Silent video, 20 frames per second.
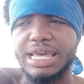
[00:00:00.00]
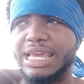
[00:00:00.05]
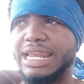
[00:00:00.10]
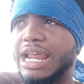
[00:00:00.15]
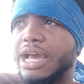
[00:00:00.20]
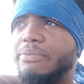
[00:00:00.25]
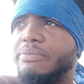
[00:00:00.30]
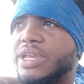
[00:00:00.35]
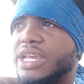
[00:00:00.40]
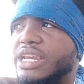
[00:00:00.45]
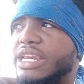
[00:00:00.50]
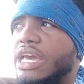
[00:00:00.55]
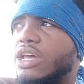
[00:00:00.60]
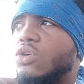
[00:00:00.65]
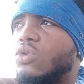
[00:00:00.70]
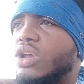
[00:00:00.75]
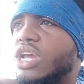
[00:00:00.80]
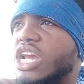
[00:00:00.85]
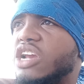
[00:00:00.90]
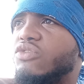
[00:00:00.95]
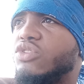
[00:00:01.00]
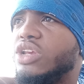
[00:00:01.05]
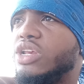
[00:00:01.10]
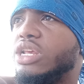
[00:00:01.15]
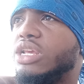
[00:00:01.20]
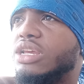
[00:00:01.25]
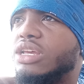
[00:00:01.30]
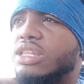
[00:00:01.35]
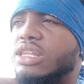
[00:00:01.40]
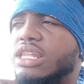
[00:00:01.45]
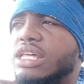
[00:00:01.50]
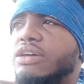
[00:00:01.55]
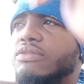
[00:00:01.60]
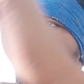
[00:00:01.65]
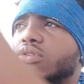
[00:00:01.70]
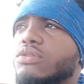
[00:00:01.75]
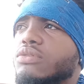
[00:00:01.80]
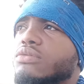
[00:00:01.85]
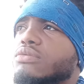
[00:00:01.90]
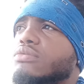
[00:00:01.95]
And I mean that on every
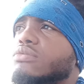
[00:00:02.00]
level.